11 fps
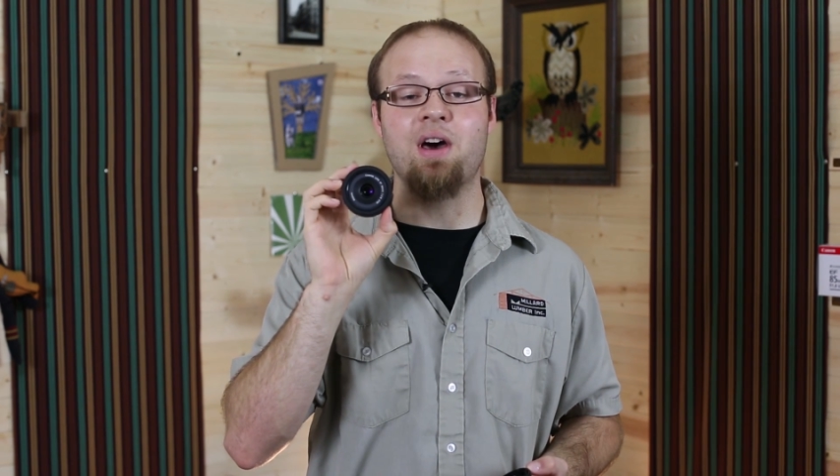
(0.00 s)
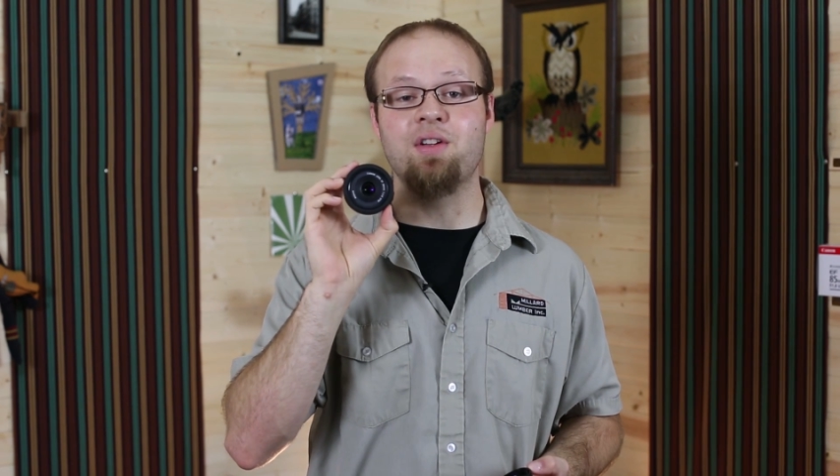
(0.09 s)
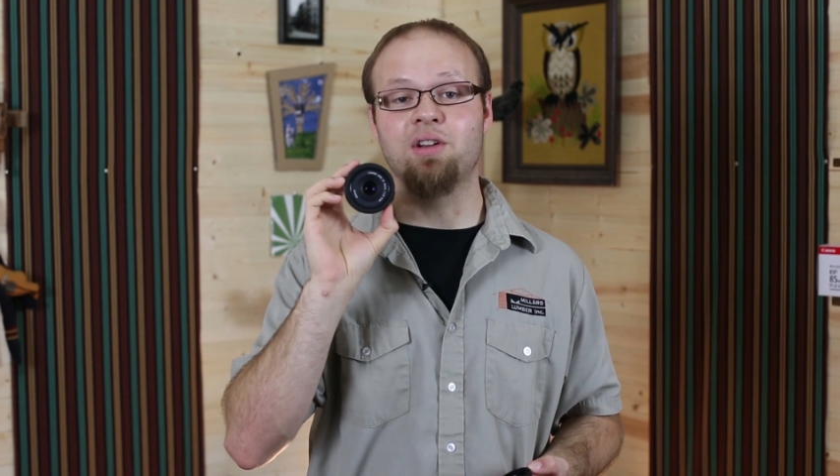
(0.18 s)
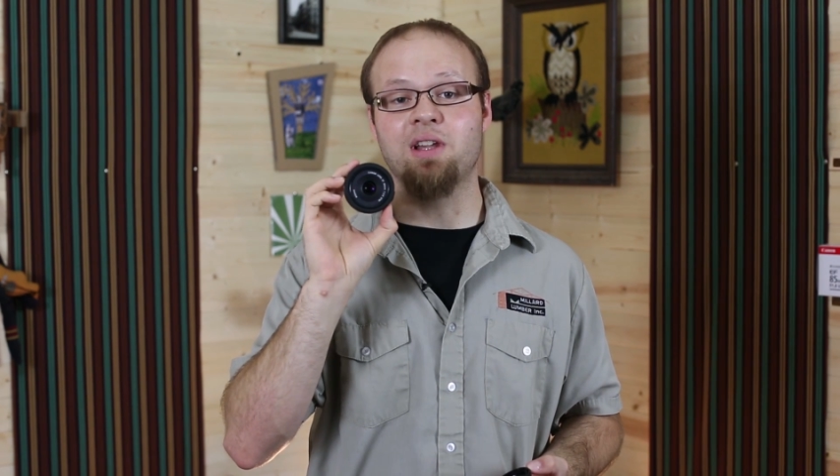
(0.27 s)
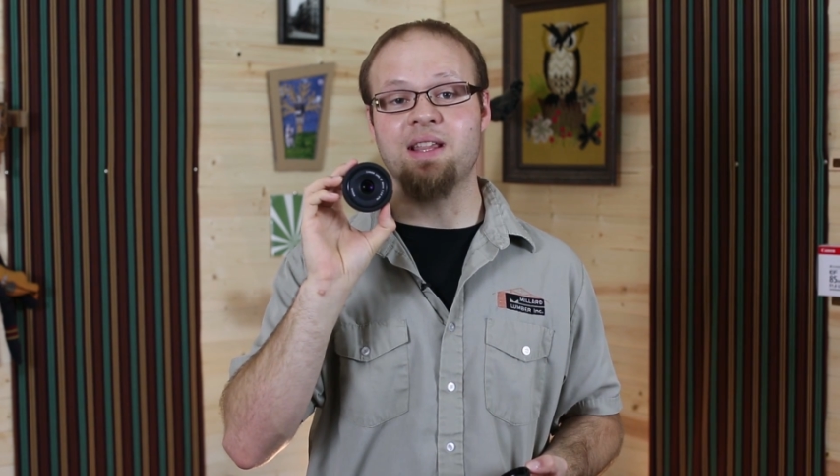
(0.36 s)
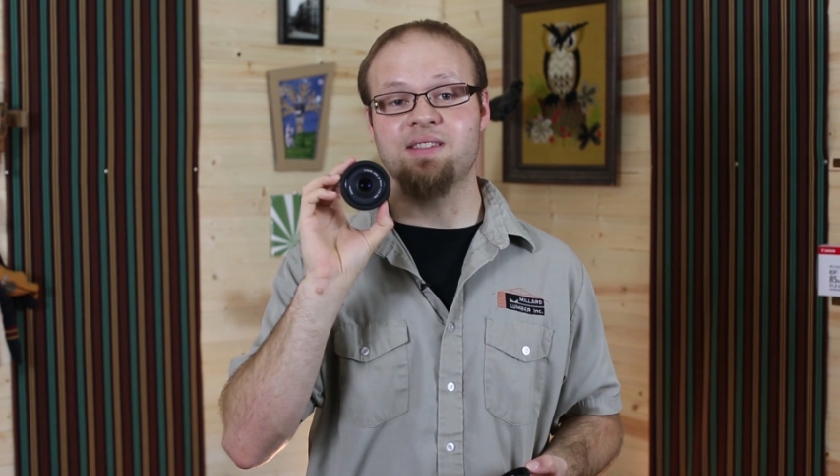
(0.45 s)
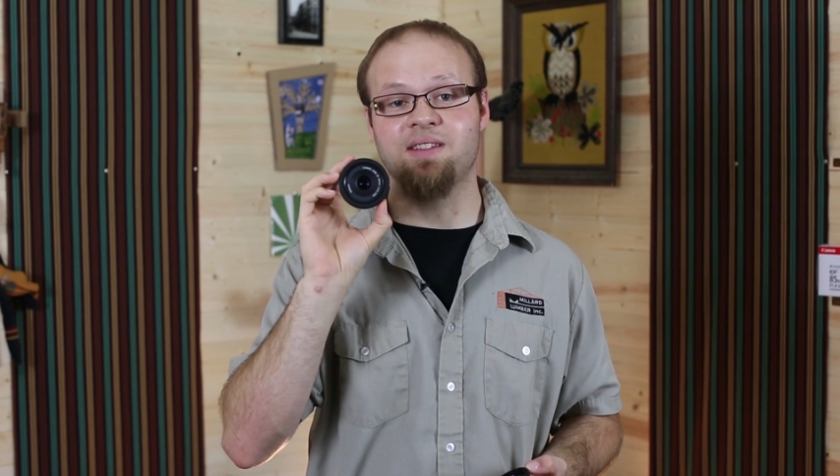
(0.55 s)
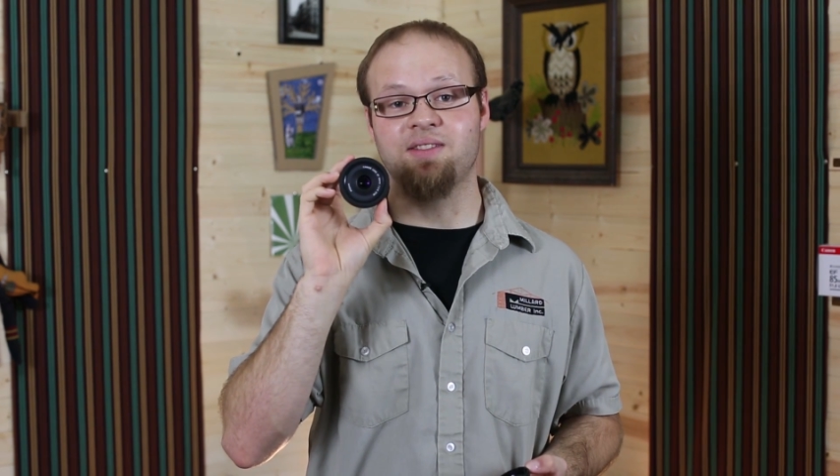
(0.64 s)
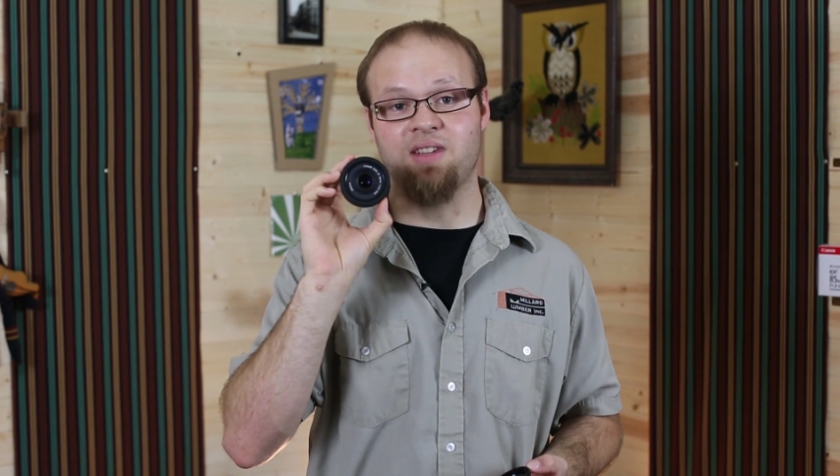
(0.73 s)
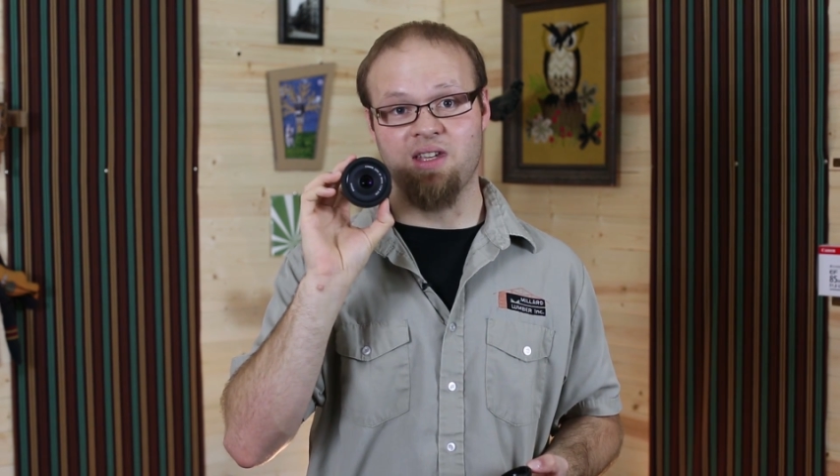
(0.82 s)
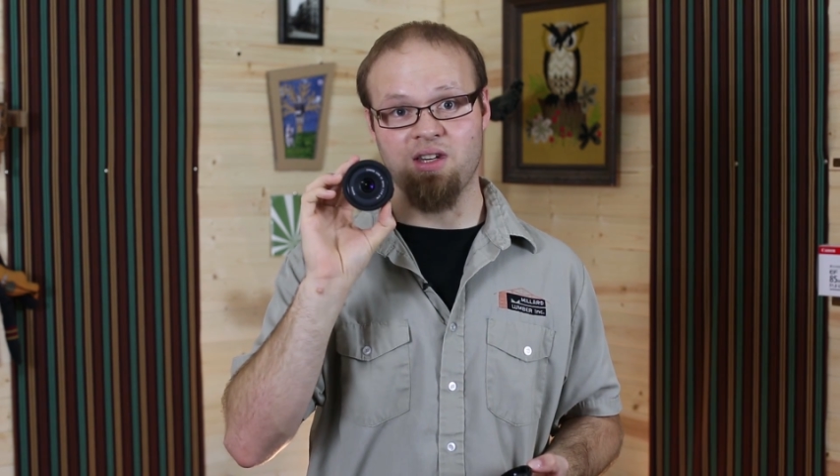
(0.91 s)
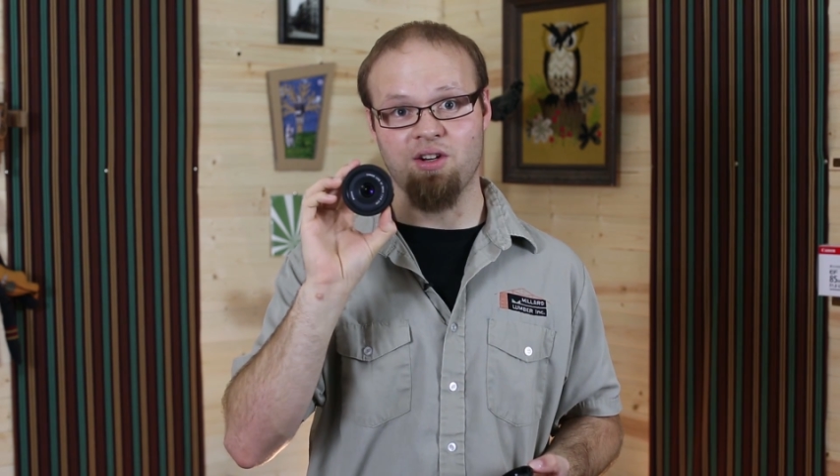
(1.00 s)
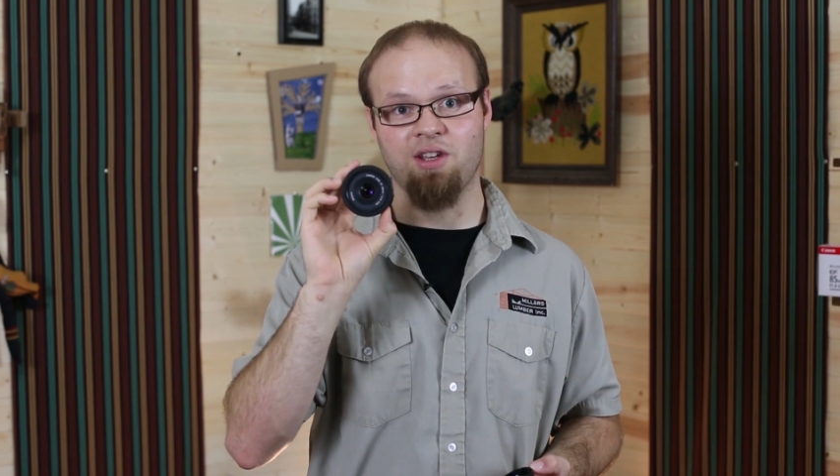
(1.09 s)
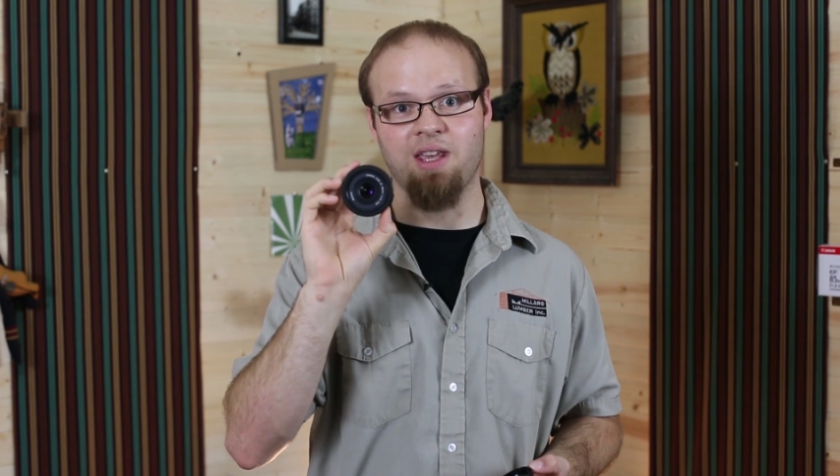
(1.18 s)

other lenses in your